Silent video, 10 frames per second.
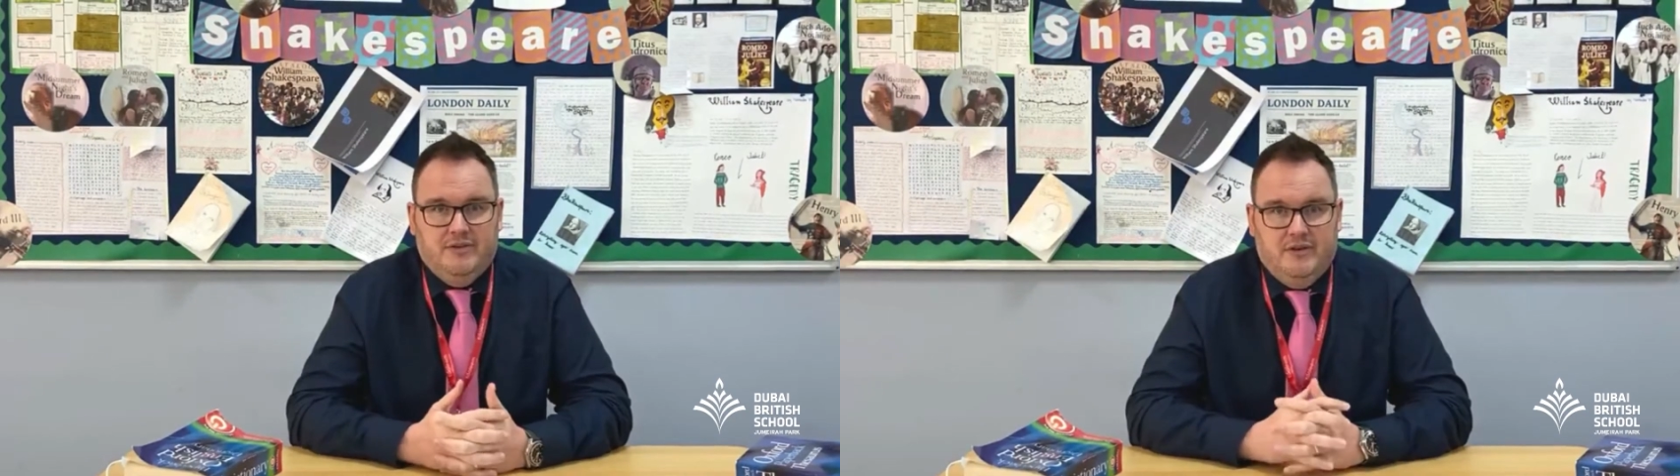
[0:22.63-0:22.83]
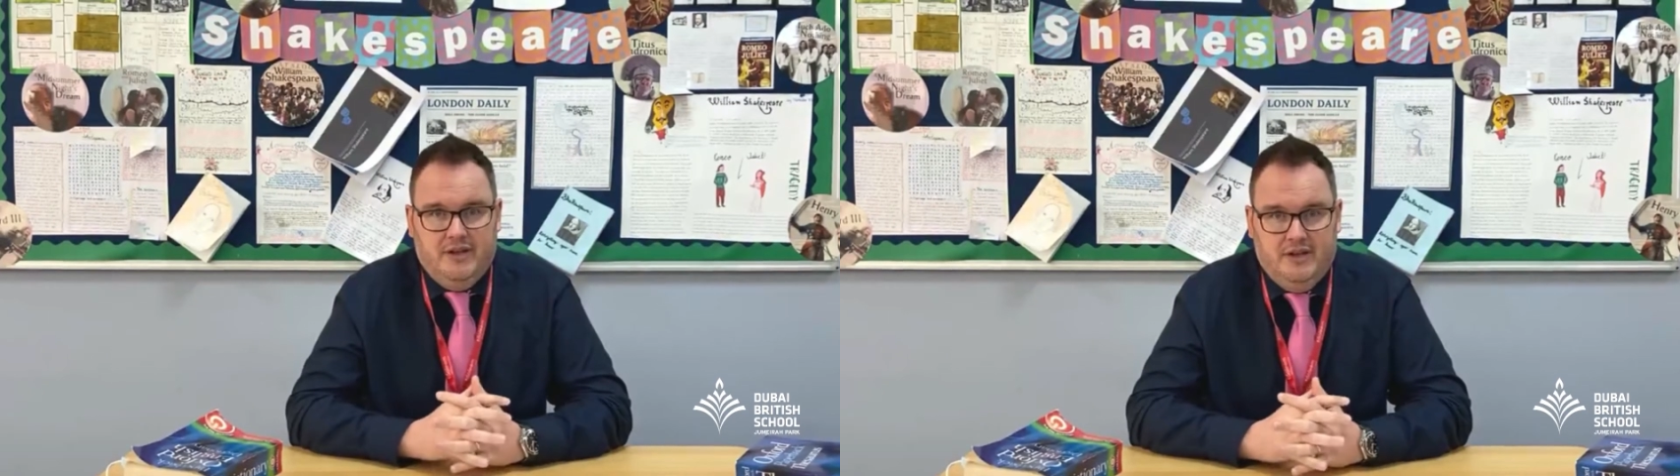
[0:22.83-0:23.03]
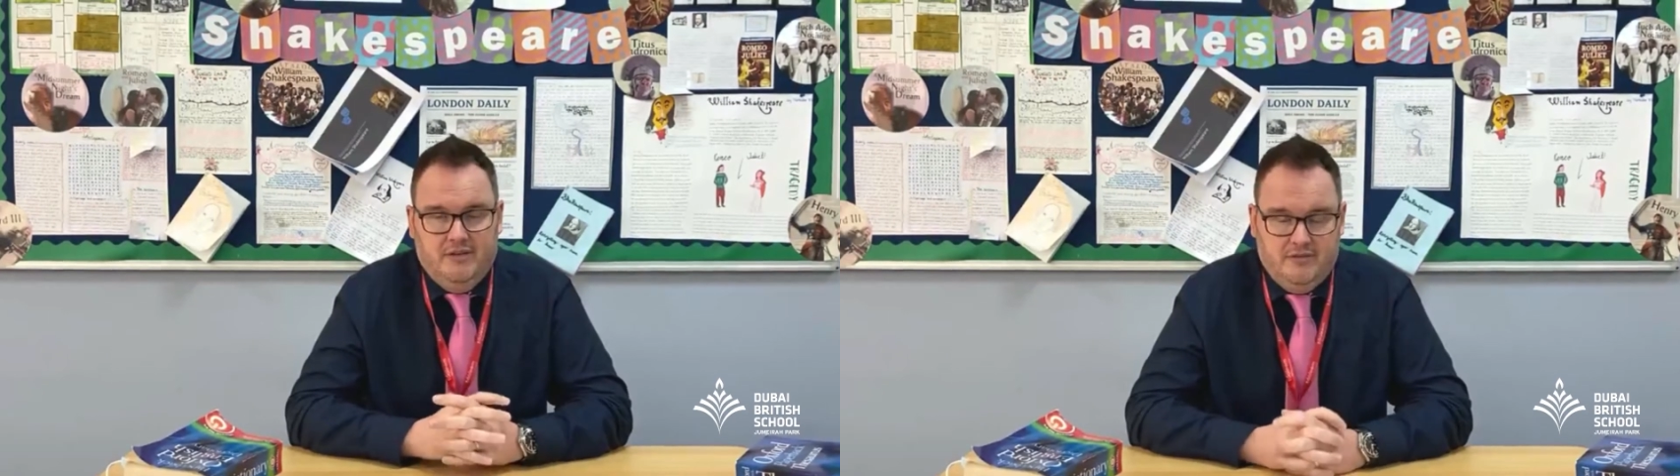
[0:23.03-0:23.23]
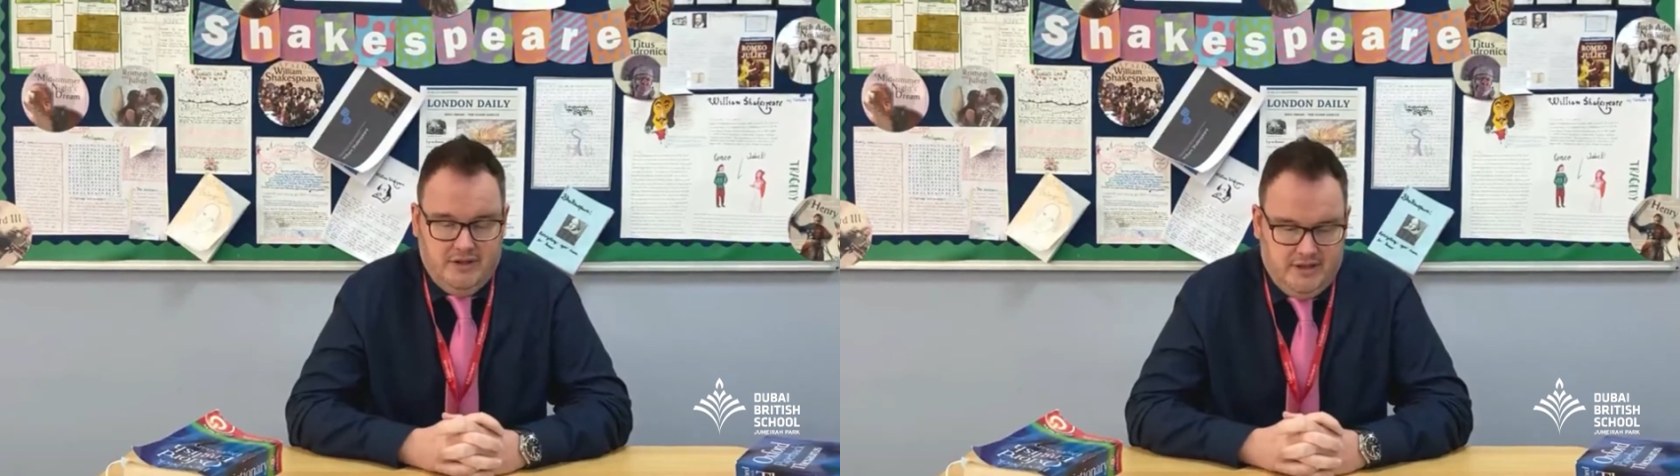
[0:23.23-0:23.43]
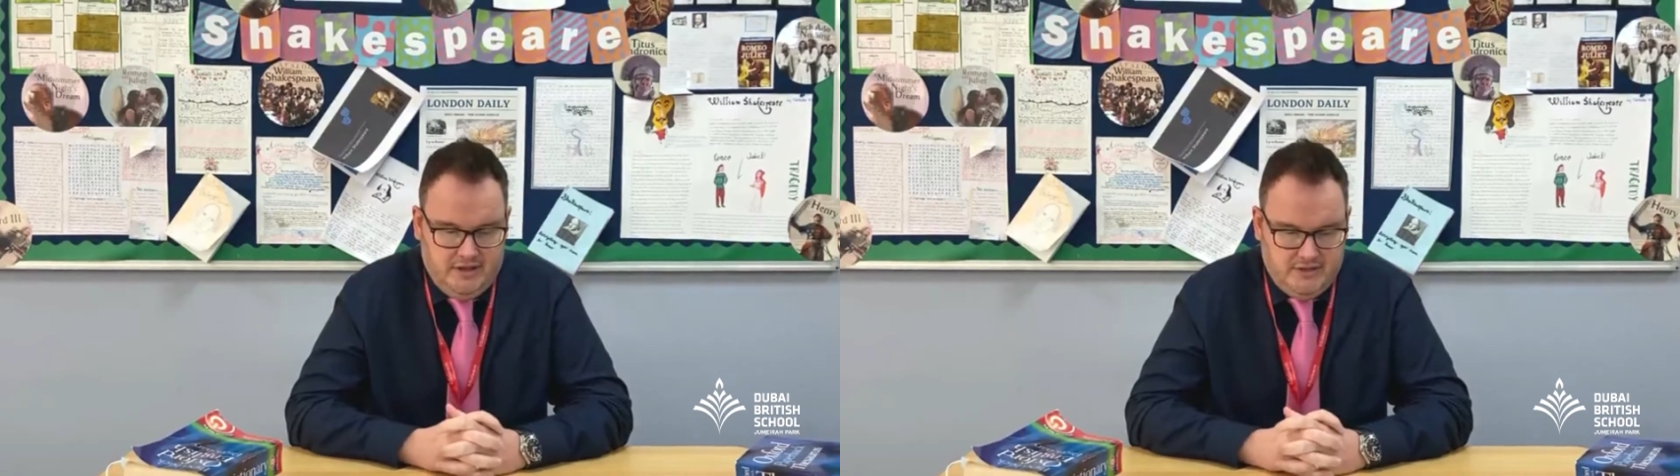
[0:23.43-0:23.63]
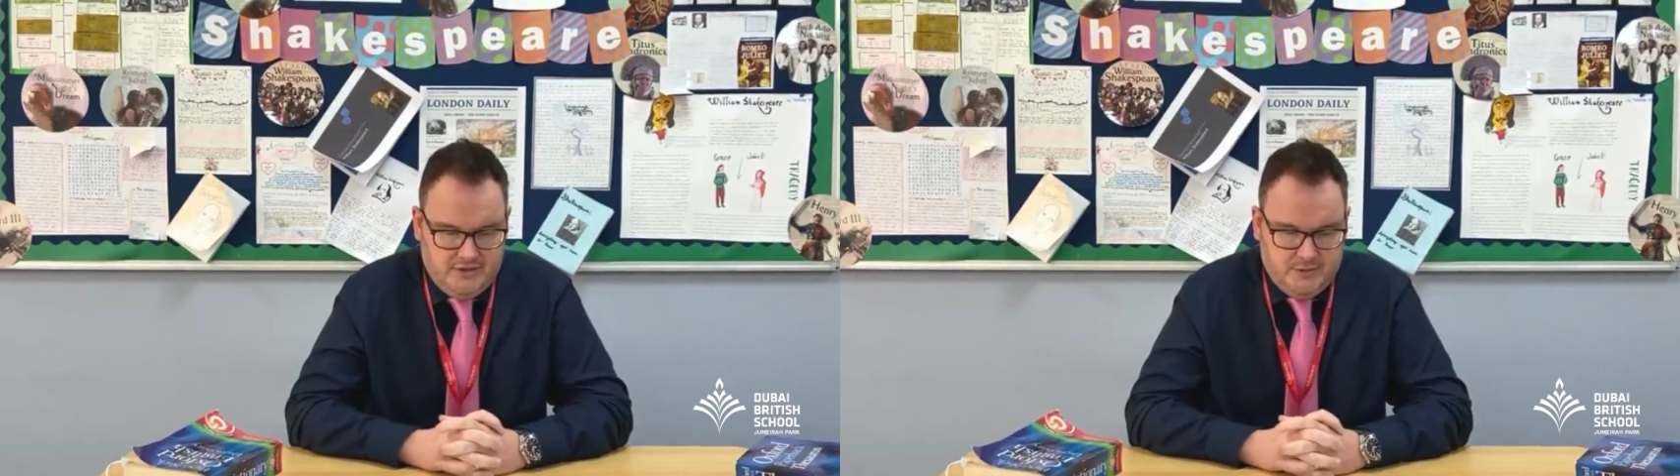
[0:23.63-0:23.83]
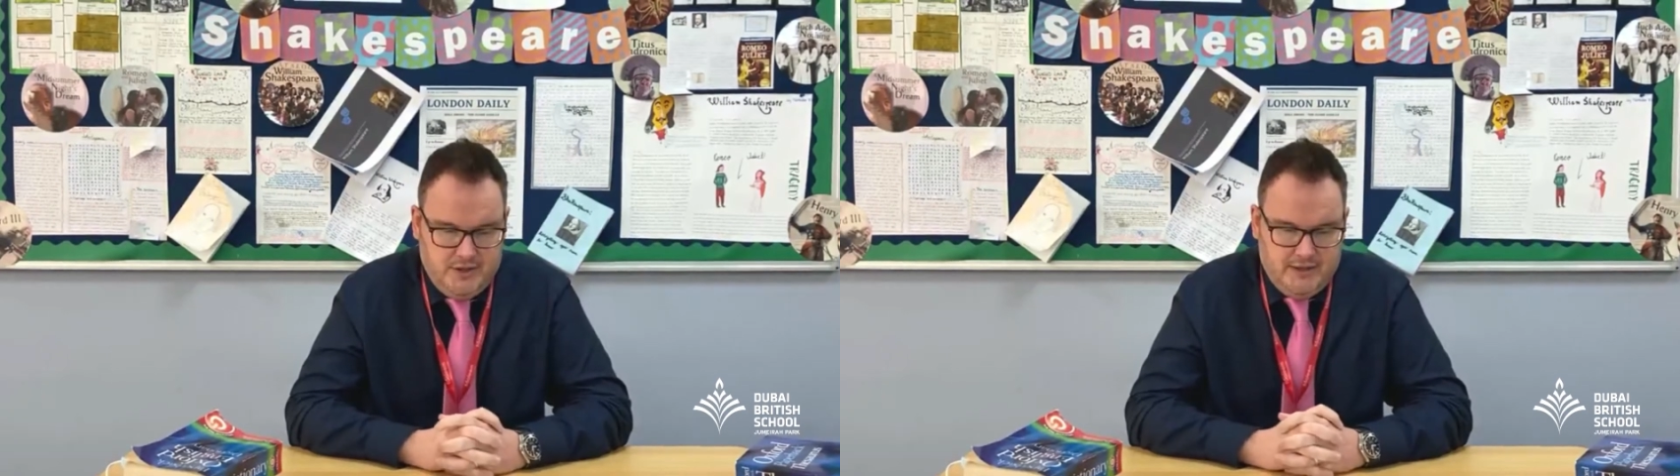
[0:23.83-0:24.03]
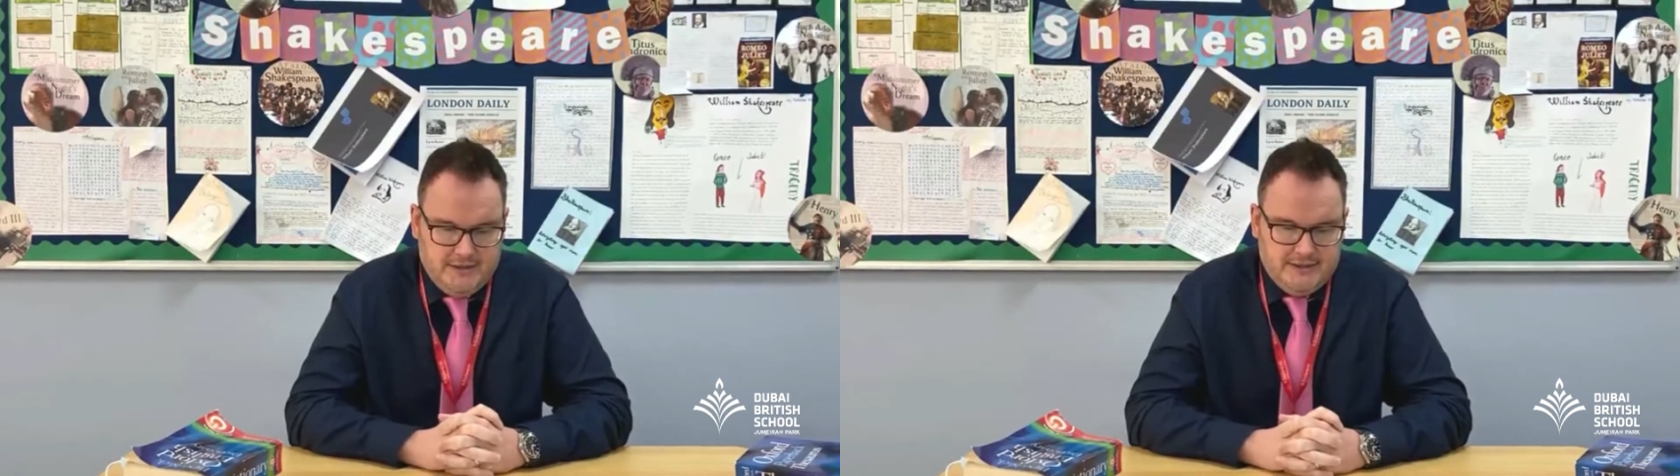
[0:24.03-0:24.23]
for A-level English as
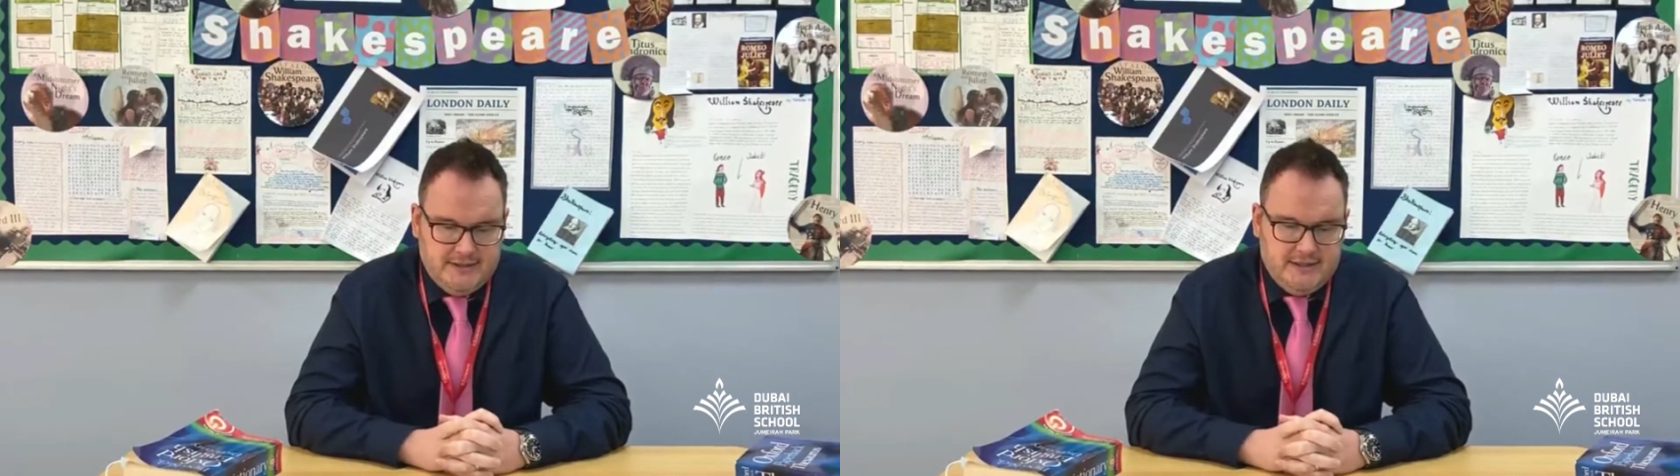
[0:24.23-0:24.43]
well.